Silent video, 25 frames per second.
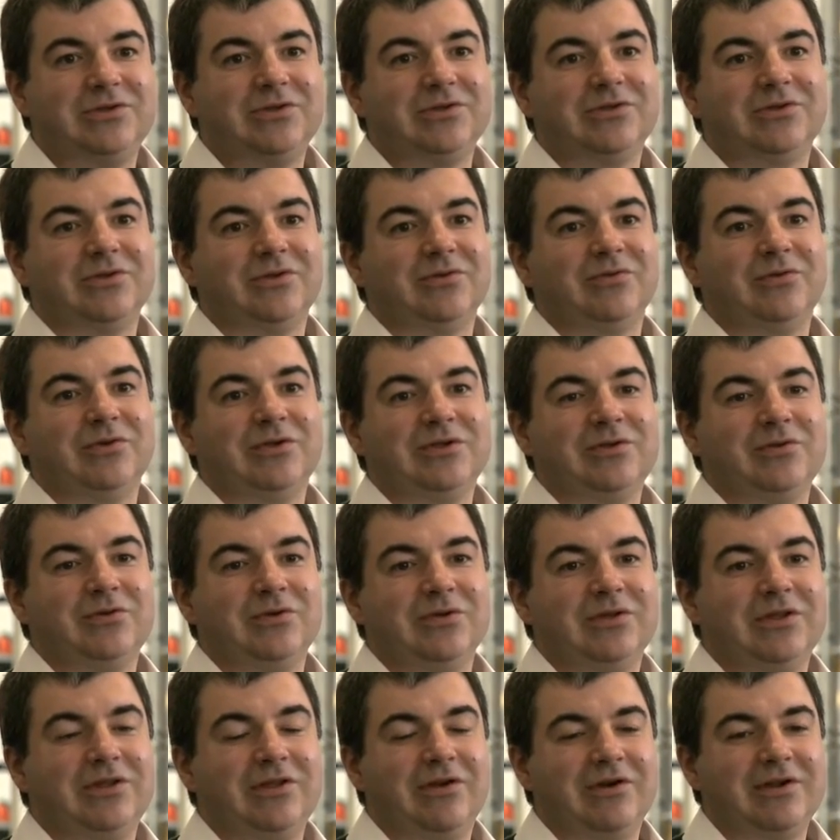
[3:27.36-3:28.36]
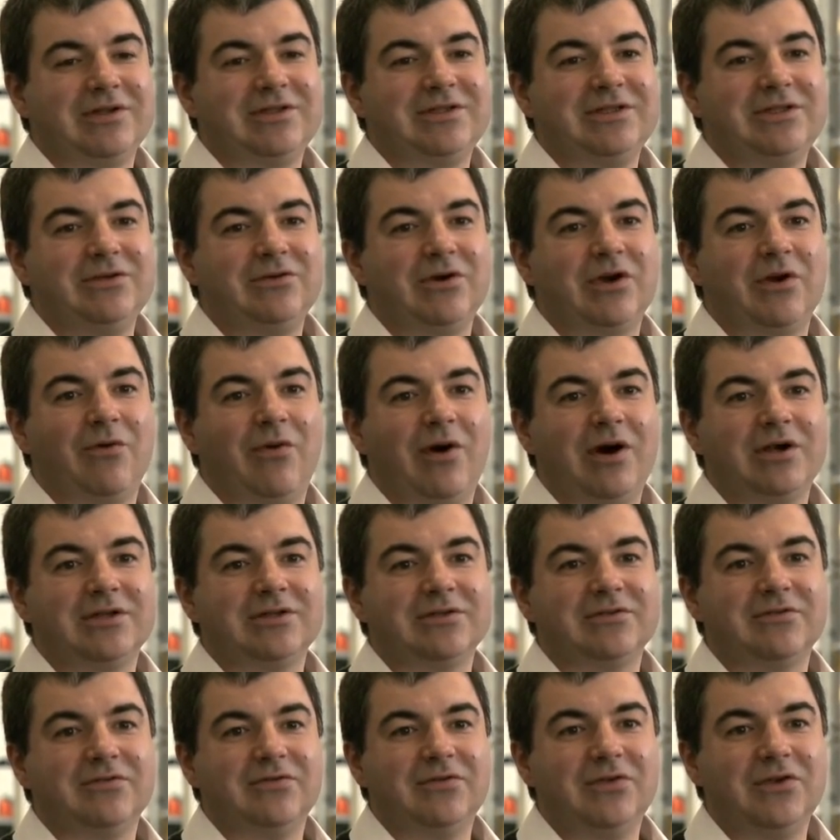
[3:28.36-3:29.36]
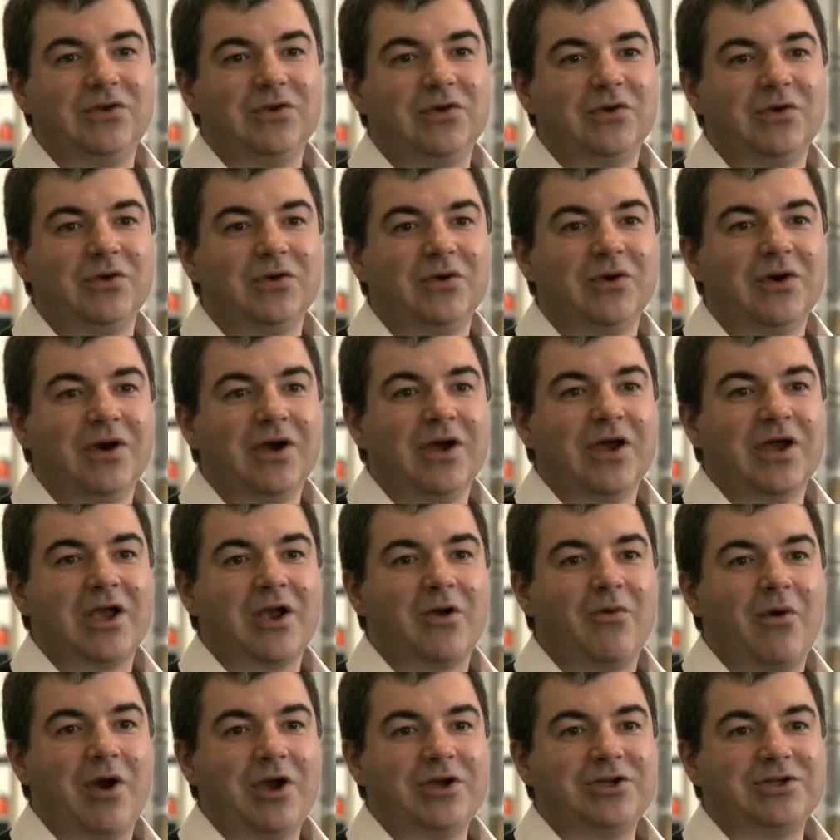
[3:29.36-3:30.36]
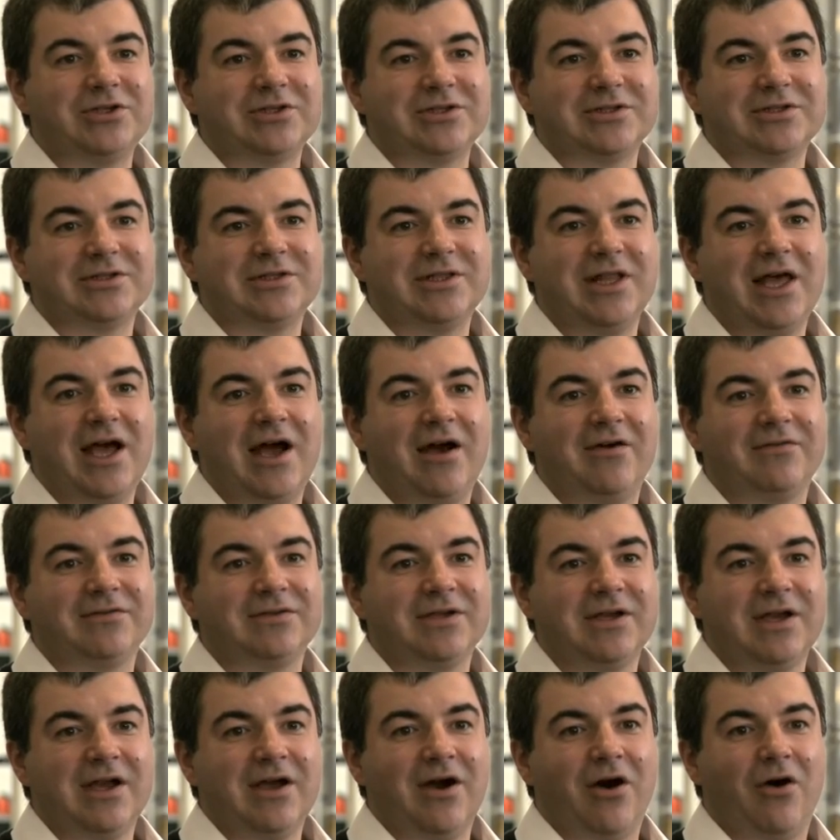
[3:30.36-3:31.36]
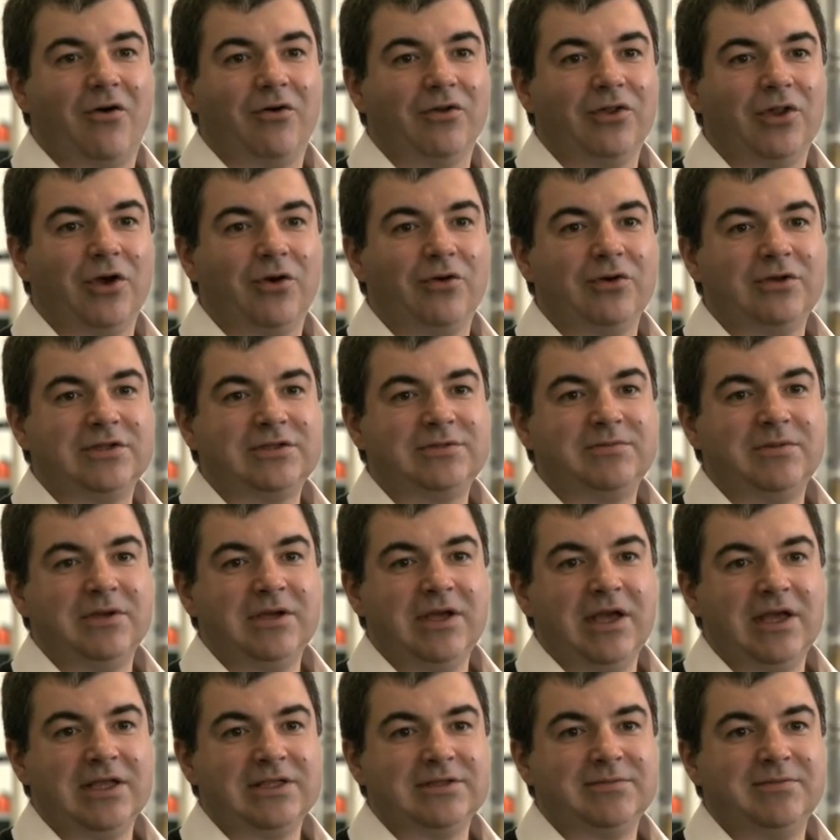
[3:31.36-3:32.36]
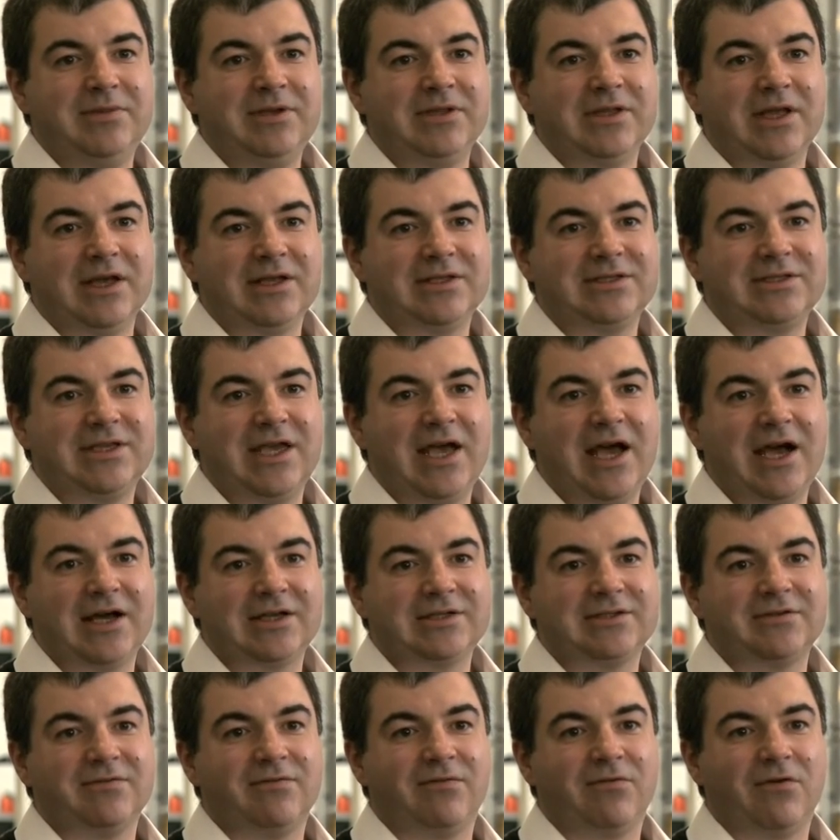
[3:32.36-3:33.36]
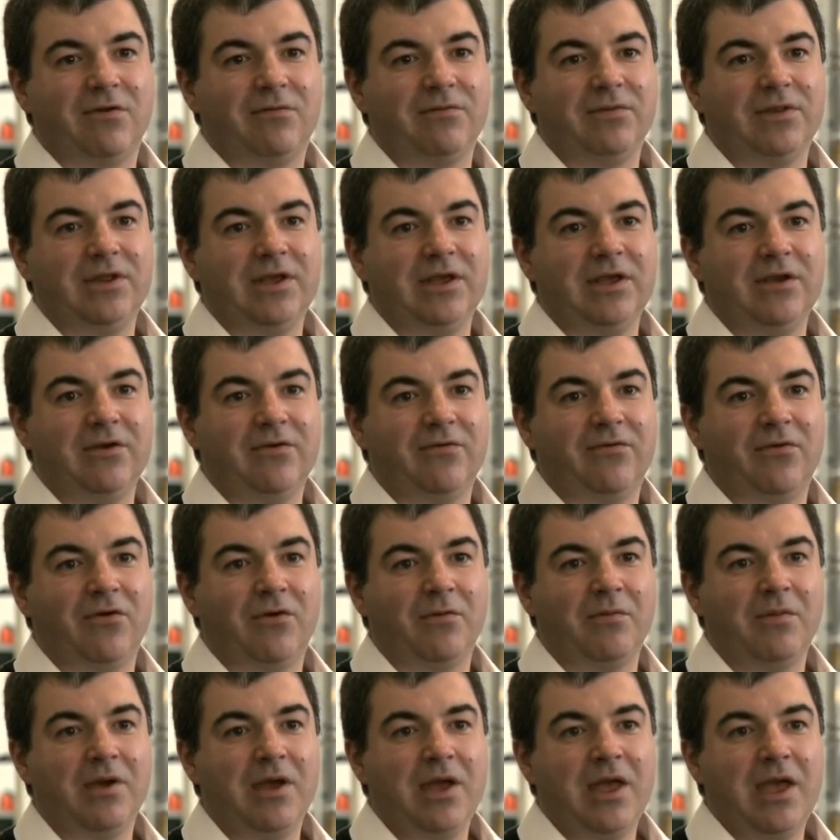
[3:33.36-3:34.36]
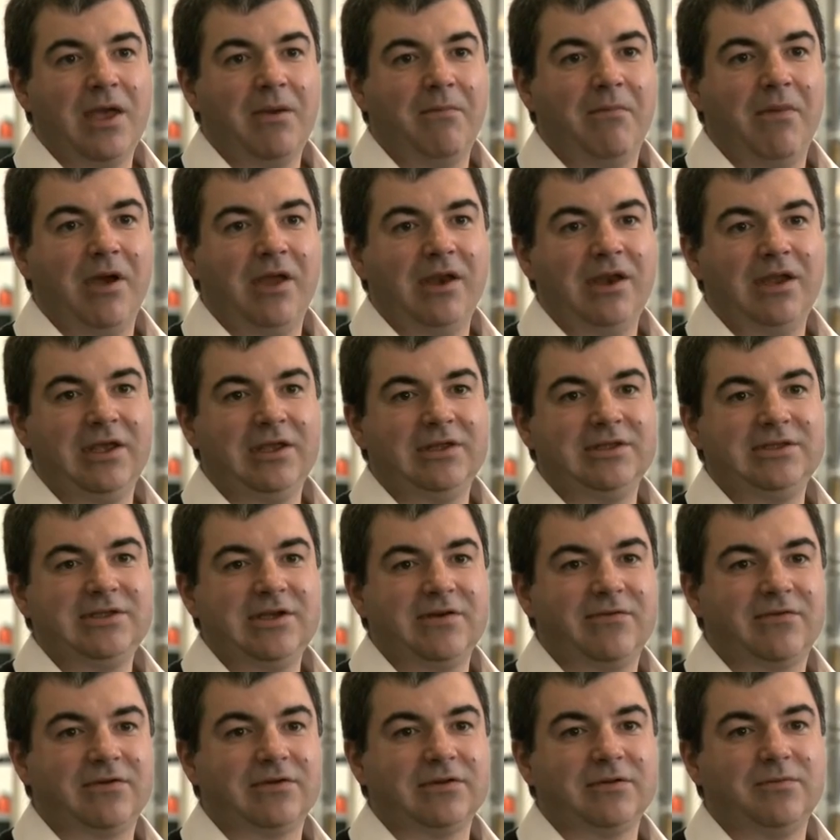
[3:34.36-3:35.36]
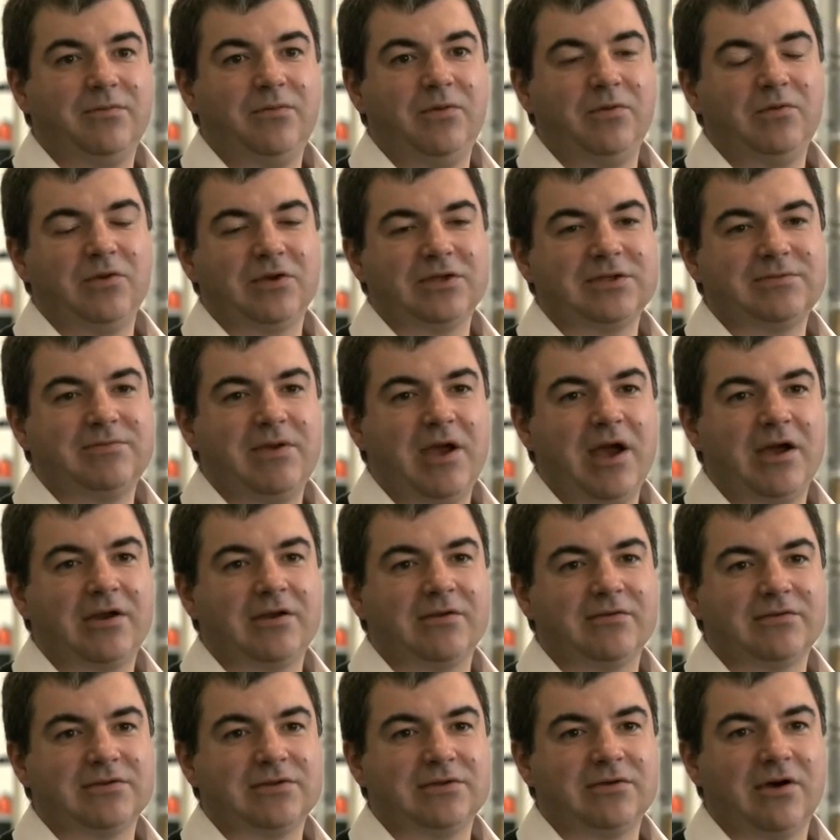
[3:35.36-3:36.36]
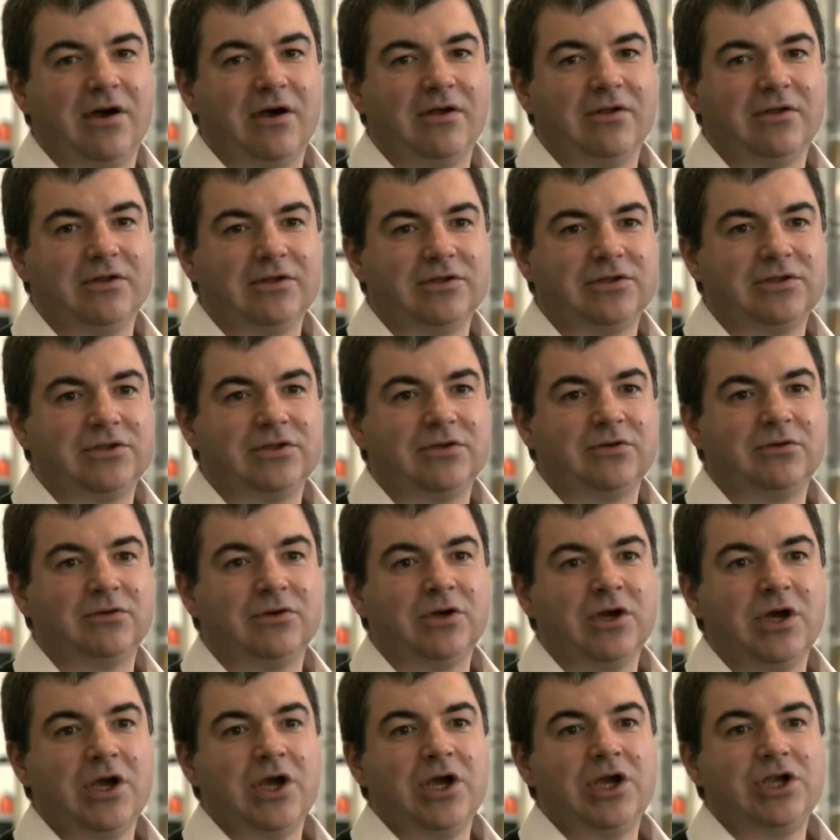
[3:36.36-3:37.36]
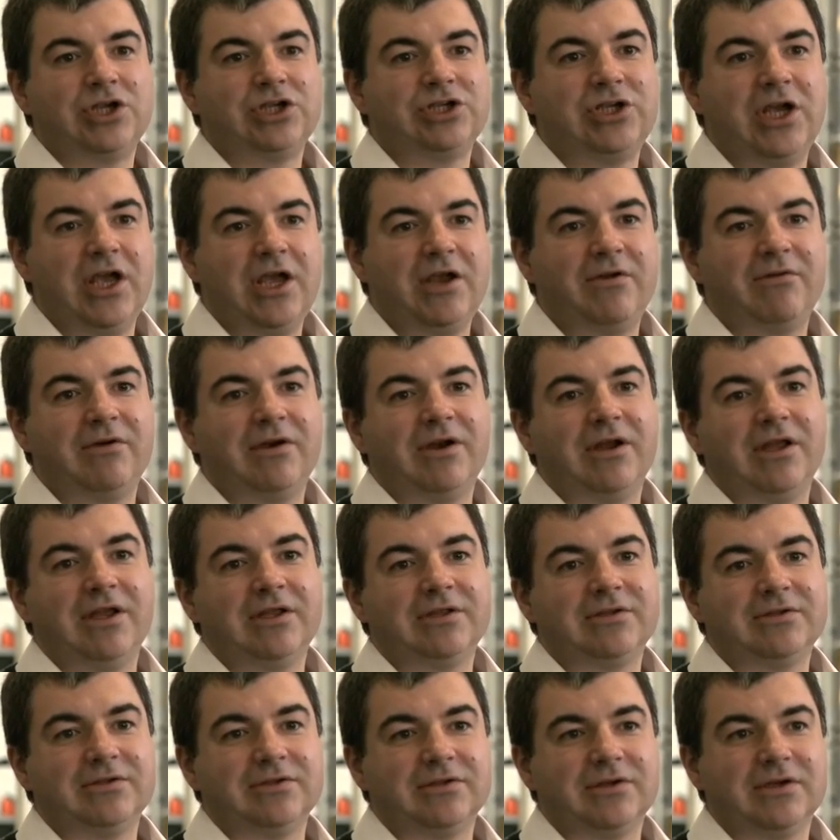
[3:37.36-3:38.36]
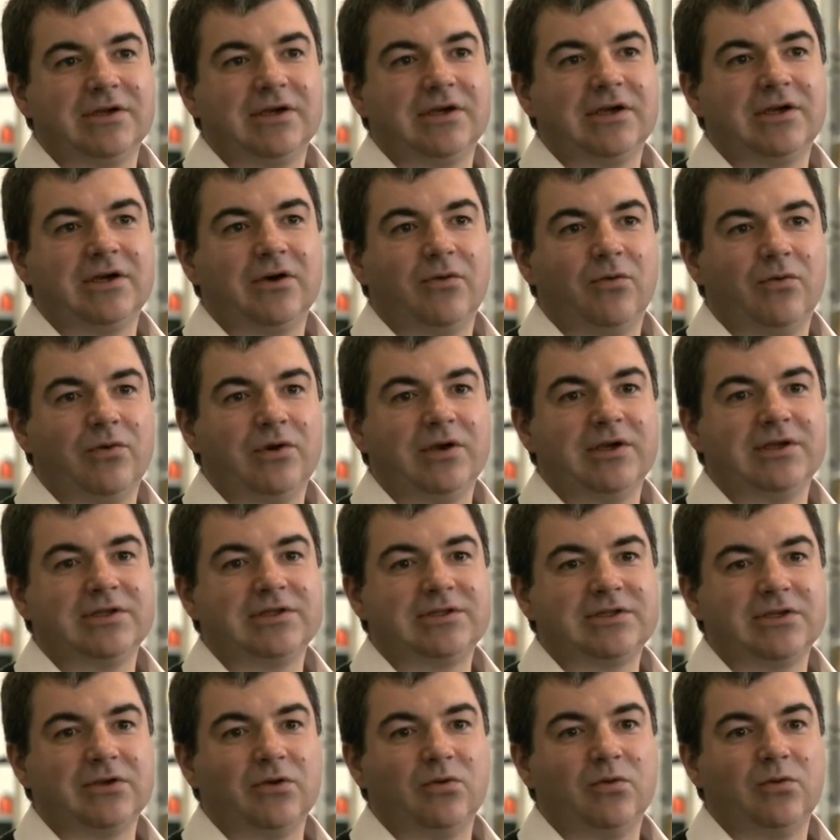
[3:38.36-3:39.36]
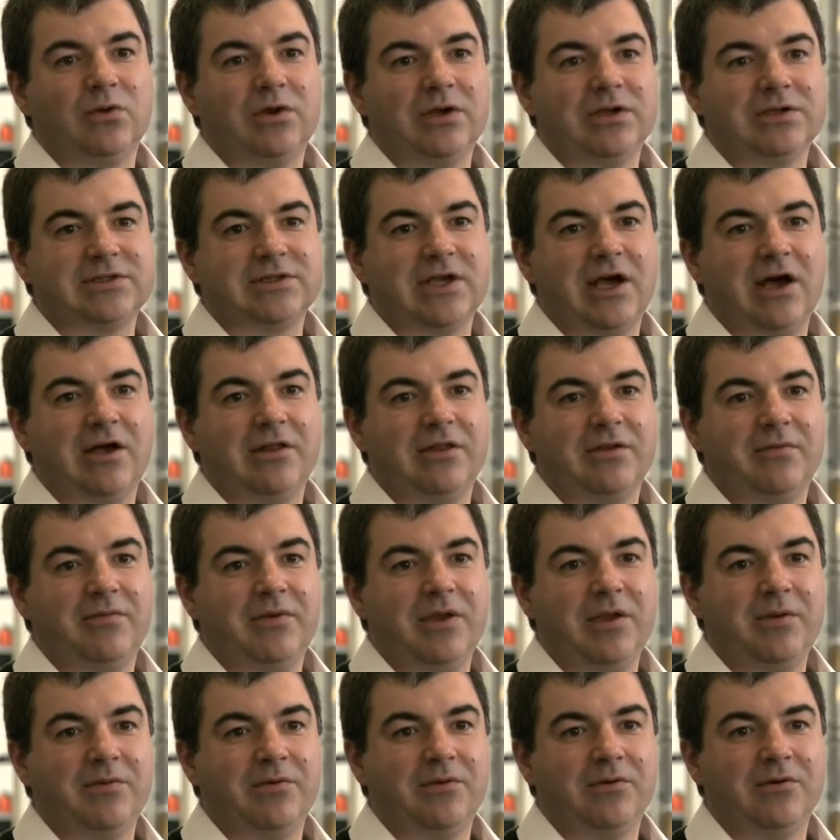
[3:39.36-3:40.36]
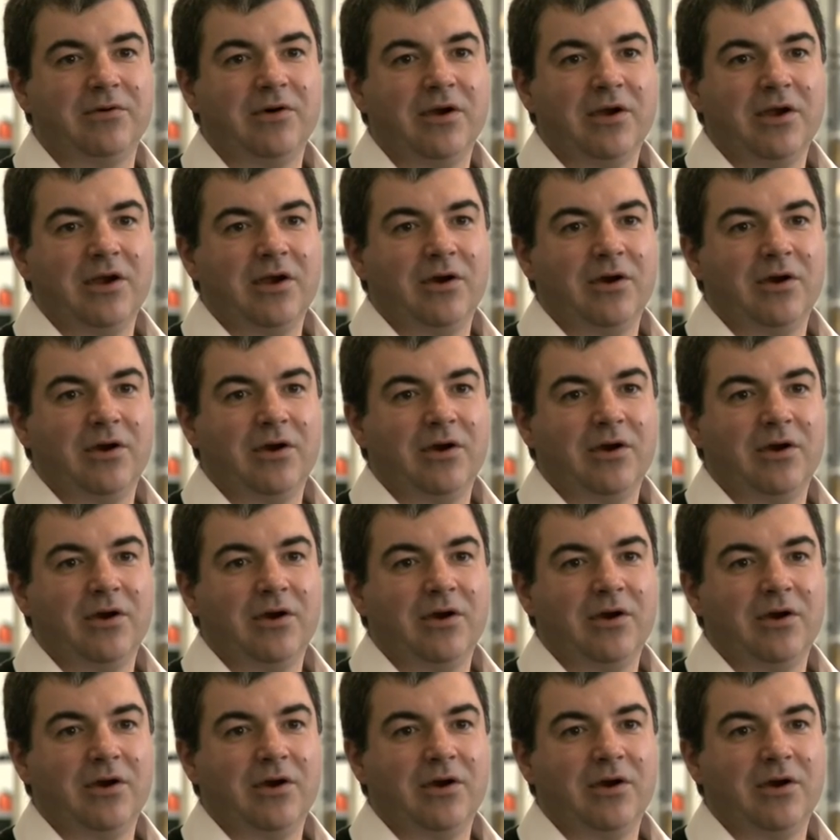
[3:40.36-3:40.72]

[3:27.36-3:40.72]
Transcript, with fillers: to, we, we, there are still quite a few questions left, although it's it's been attacked from the from many different perspectives. So uh, so sharing it uh, with with other people